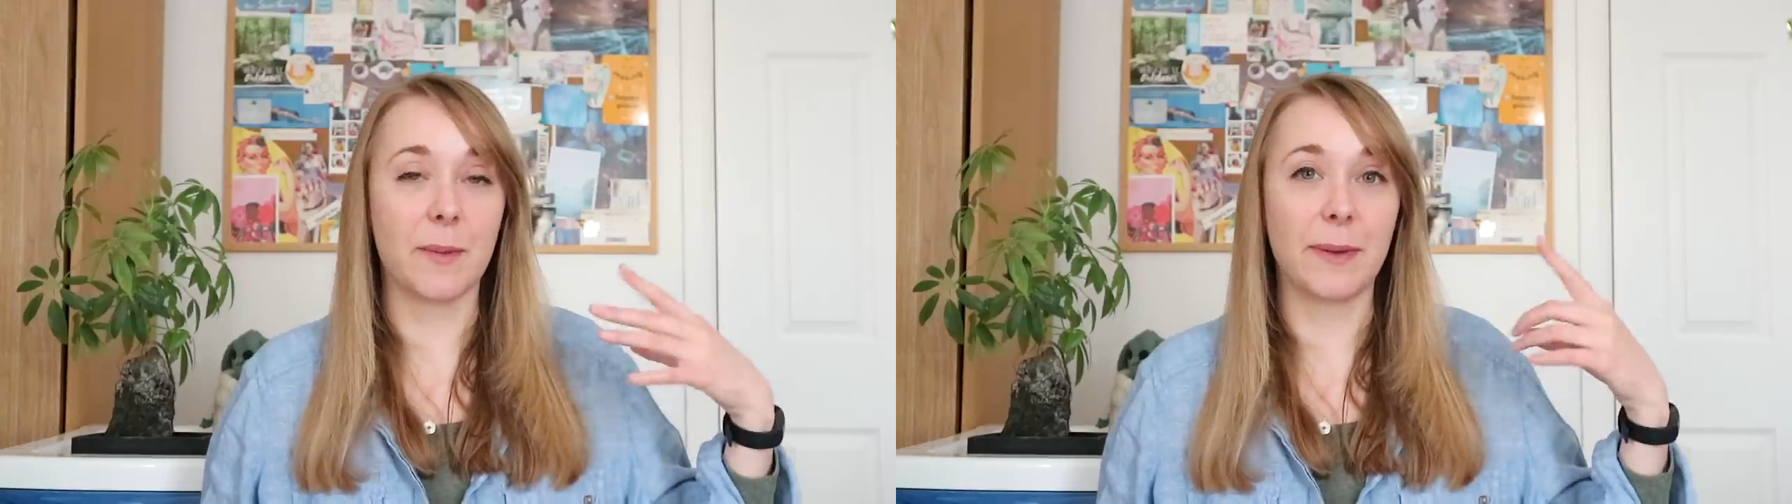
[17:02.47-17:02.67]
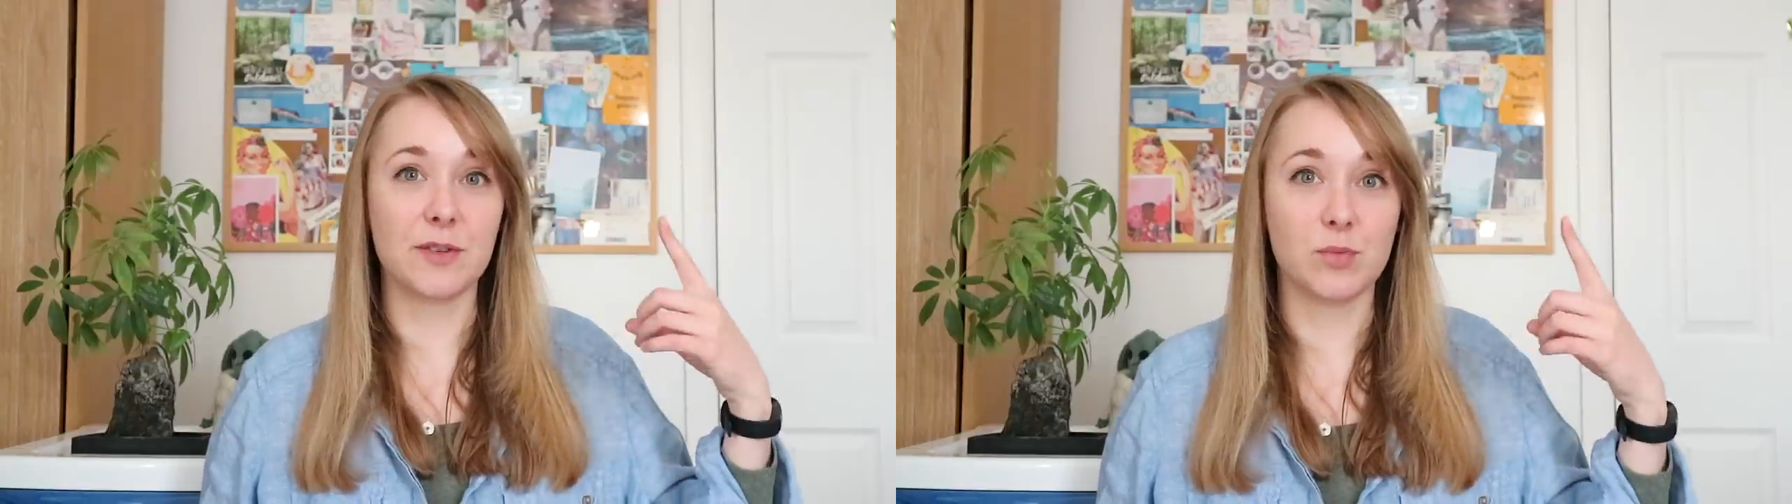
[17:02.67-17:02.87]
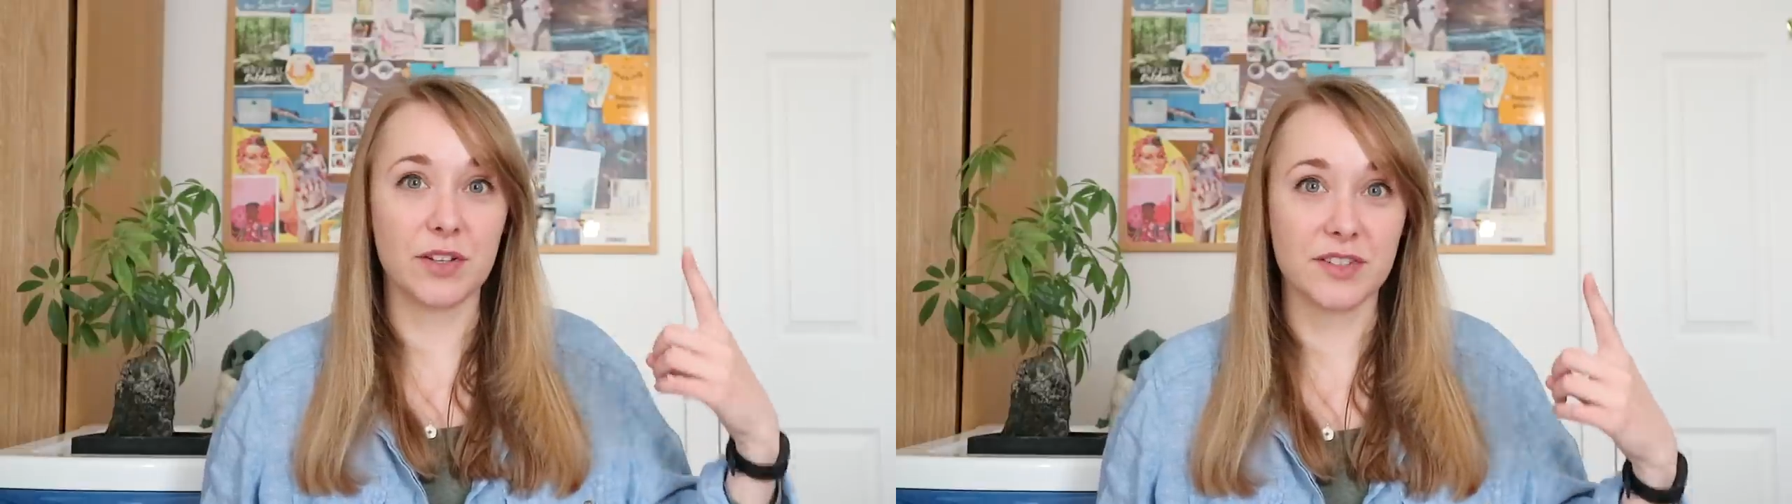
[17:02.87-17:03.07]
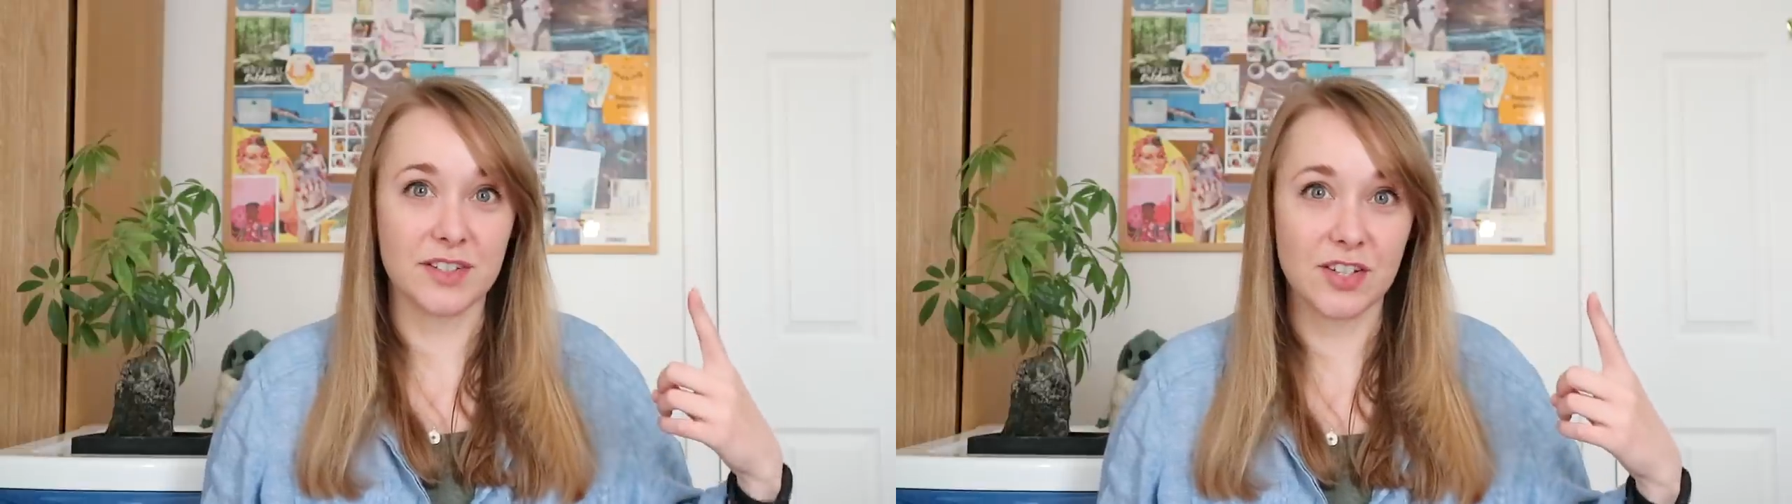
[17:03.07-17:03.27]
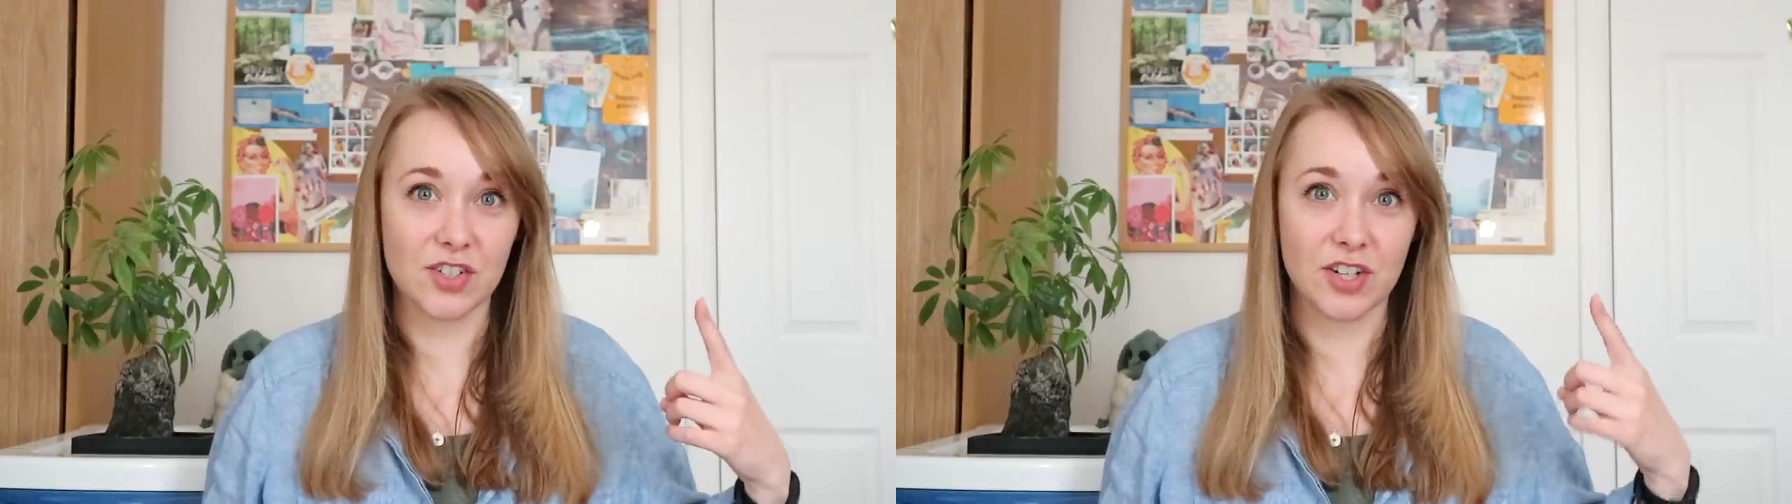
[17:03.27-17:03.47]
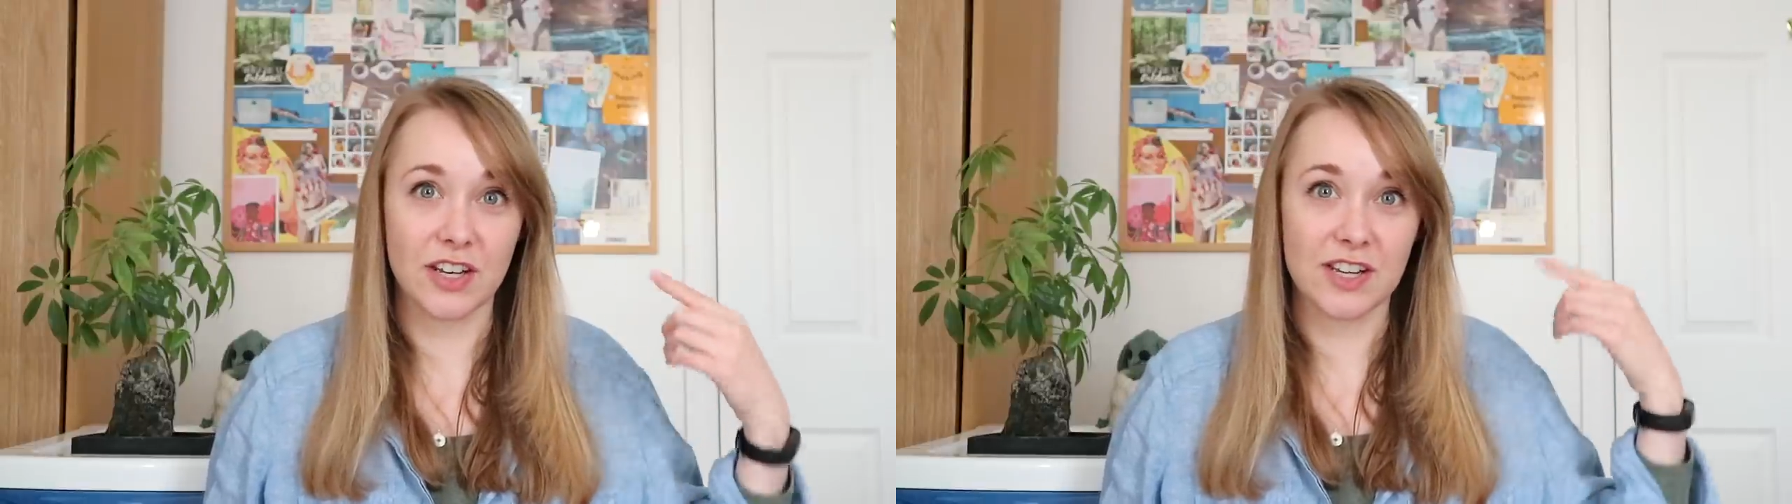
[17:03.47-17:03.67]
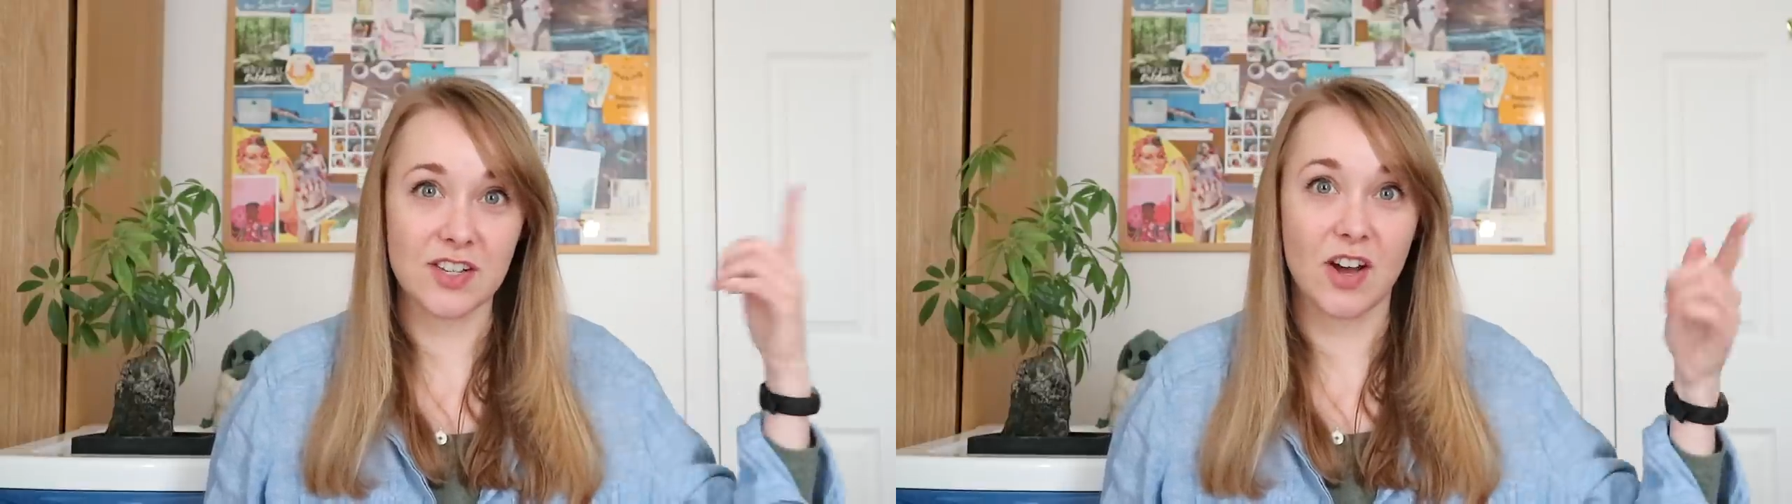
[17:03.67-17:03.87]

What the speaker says: I made one decision and it